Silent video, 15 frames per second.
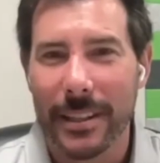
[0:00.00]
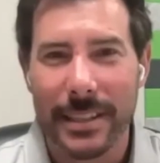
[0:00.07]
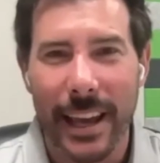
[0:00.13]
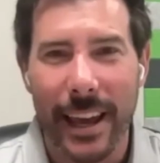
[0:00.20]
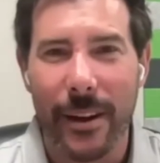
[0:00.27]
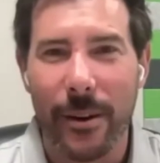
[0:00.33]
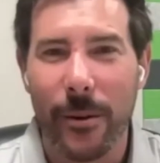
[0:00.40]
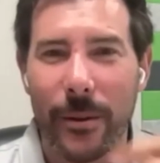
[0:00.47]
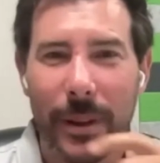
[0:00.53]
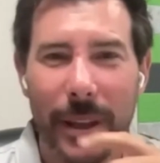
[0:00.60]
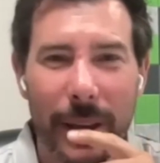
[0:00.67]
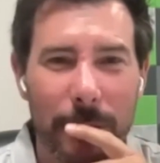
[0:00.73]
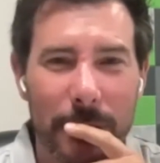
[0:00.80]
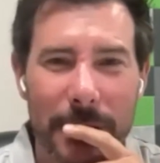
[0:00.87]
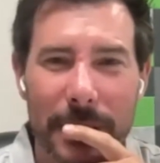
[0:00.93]
the tail.
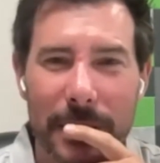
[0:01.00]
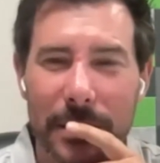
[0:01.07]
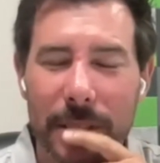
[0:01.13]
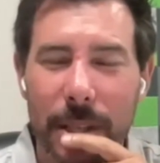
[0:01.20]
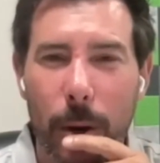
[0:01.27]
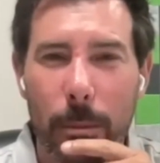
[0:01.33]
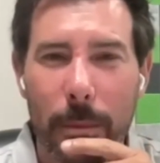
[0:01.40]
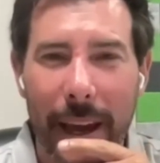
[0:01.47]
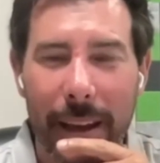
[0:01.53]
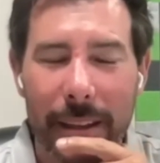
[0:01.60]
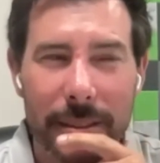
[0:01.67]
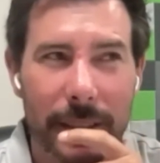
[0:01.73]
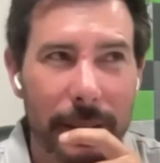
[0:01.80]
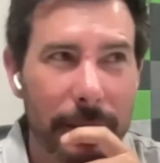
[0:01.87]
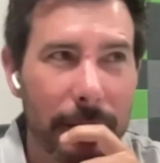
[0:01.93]
It was just so
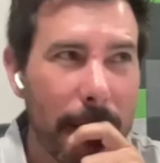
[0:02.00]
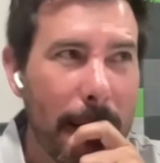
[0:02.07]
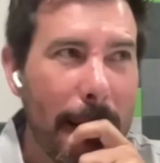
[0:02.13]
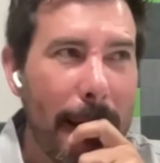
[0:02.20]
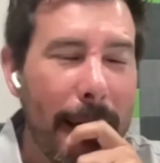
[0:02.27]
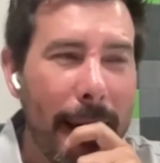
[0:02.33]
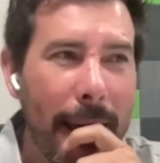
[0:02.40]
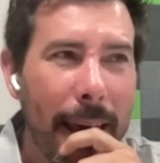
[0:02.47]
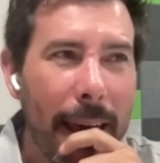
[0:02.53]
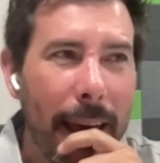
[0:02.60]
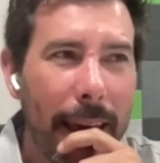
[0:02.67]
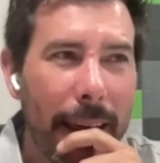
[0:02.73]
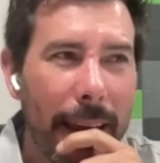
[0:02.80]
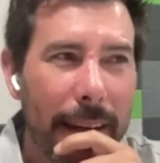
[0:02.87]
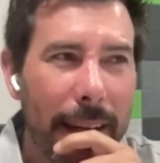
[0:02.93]
massive.
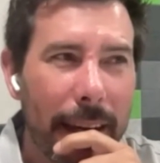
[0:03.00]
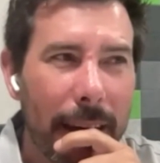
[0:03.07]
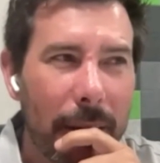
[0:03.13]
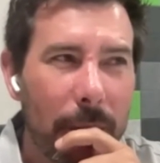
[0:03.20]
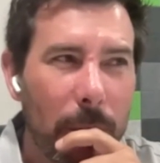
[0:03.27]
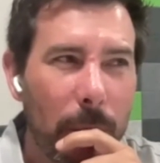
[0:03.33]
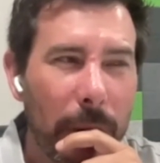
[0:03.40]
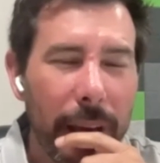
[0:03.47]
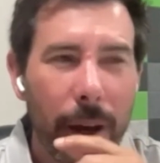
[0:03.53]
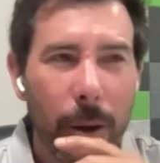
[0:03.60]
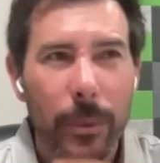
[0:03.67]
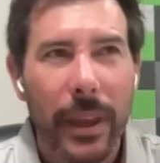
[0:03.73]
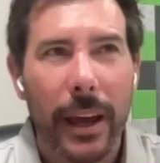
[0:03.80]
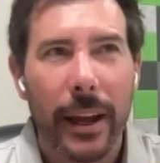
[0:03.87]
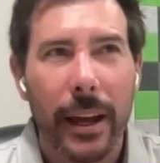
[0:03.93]
And uh, we
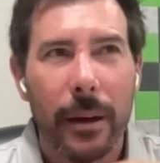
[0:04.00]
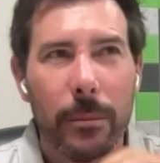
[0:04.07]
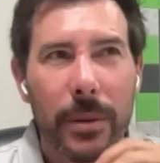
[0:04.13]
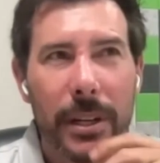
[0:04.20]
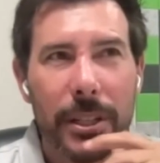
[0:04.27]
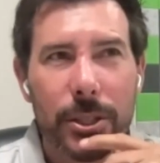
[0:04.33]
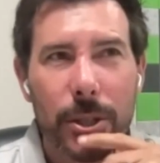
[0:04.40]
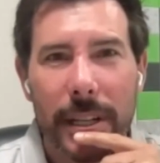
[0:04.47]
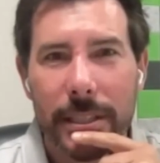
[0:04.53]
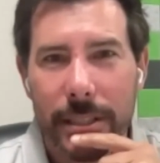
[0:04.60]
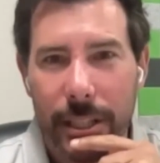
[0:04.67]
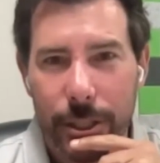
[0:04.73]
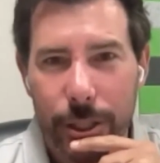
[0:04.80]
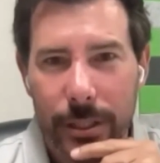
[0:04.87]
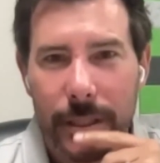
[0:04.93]
helped that company
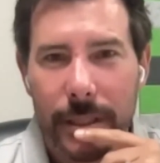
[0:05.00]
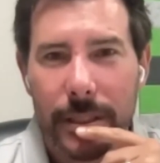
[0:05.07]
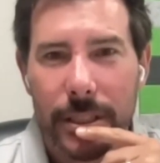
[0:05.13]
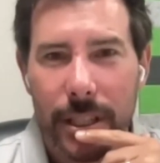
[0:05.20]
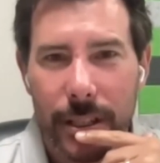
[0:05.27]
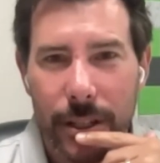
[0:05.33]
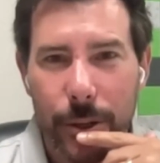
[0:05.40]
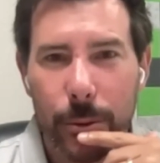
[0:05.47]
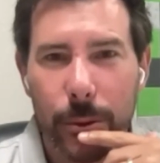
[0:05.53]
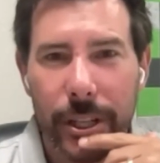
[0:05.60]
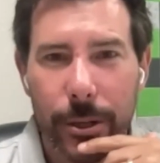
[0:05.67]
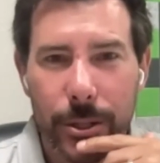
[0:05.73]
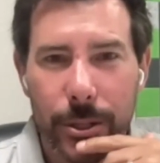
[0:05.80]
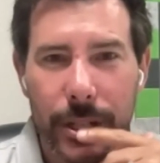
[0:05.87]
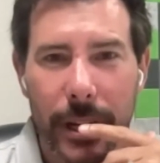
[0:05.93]
transition to the new
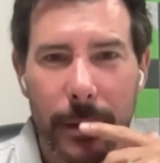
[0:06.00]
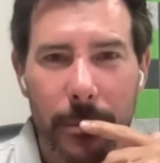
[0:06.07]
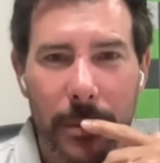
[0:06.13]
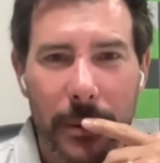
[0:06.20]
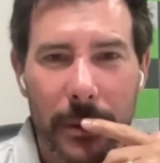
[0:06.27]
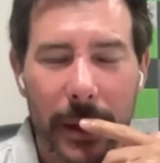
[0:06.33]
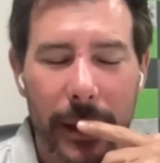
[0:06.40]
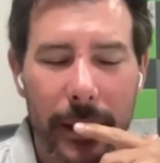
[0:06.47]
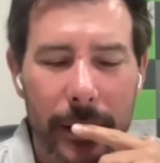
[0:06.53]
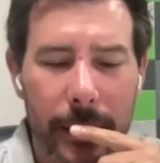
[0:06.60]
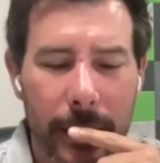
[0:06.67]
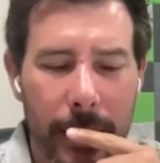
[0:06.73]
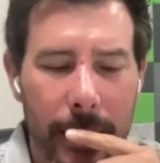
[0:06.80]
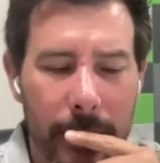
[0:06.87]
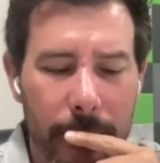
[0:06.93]
leadership, and
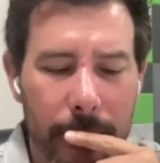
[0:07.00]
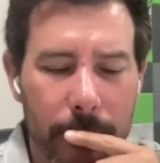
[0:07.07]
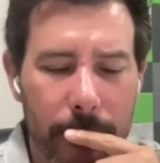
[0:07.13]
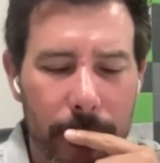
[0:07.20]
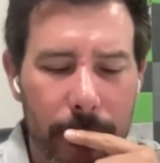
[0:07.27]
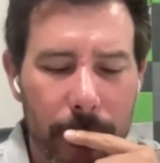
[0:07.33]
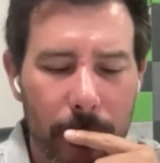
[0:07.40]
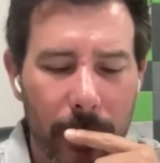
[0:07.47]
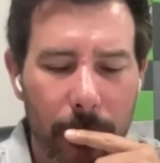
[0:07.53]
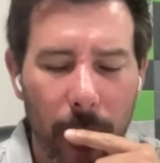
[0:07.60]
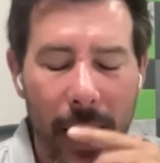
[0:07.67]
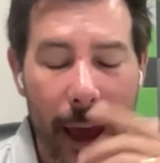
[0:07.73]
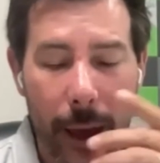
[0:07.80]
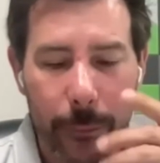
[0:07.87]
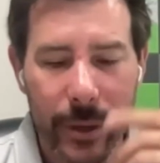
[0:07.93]
uh, we
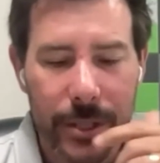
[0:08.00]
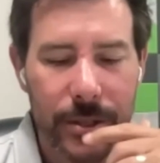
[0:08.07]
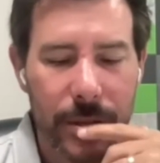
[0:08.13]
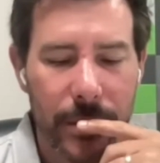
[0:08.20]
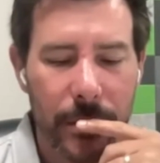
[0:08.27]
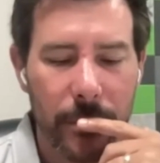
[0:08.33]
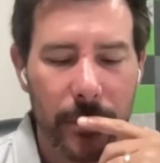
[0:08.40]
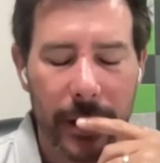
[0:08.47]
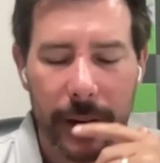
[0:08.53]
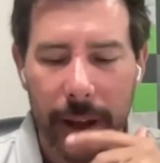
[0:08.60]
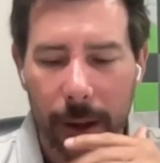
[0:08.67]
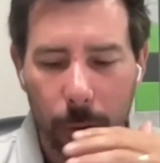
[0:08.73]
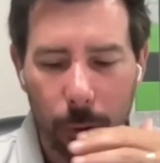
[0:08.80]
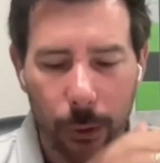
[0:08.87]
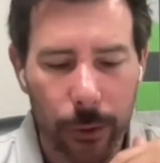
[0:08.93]
were happy to. It had
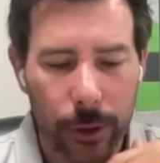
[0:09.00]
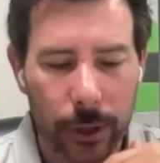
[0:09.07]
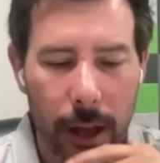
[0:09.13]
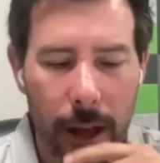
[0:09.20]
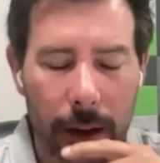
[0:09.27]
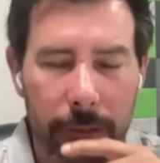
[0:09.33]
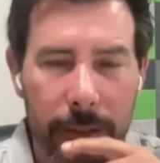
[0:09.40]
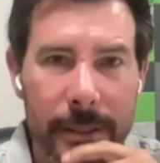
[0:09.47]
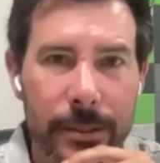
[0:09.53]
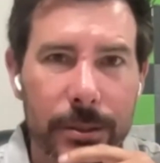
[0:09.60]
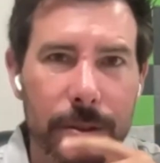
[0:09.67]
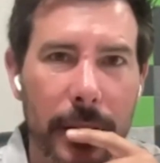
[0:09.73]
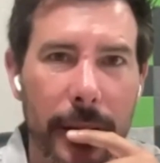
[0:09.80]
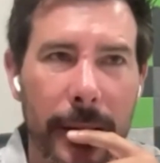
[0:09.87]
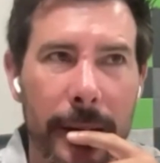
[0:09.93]
outgrown a lot of
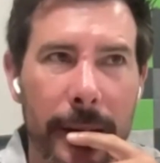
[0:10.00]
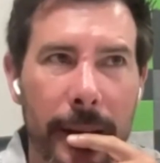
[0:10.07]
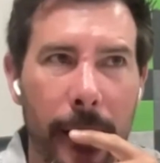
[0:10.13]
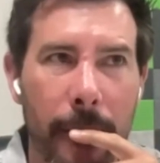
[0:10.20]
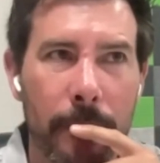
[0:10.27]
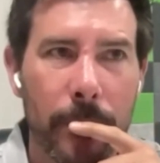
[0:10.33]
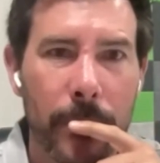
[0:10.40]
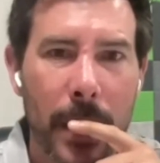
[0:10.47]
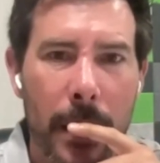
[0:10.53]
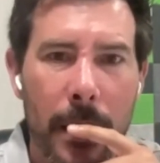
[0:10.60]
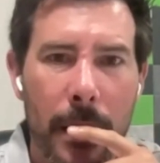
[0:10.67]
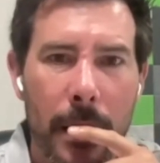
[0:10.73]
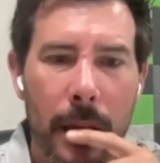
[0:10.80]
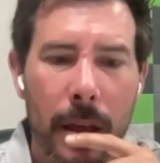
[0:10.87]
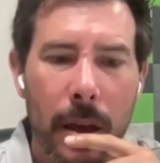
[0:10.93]
us, and uh,
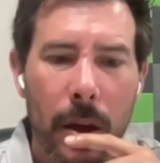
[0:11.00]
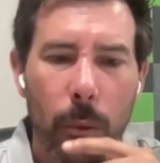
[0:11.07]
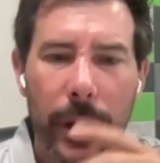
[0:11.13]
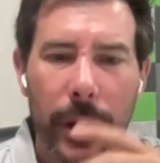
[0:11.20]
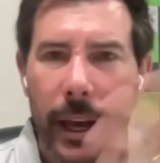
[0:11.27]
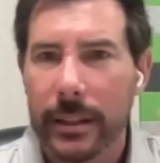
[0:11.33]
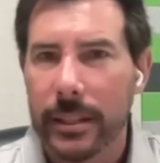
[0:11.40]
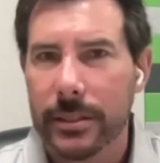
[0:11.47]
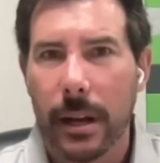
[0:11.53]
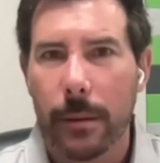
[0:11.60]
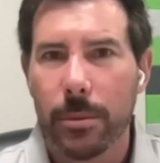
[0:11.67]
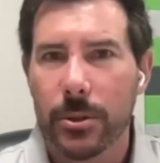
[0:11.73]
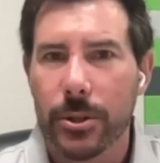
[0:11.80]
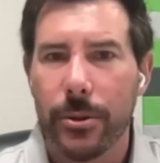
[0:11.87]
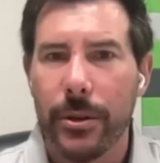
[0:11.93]
we had this
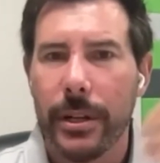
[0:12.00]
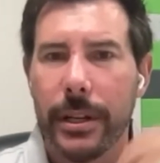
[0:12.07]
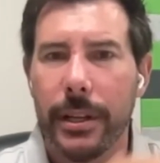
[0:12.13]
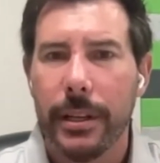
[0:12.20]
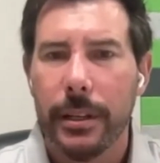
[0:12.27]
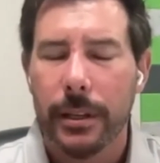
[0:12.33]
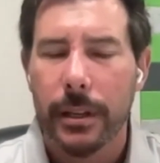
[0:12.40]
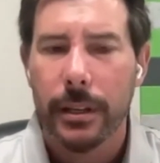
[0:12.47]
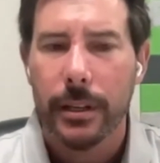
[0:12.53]
opportunity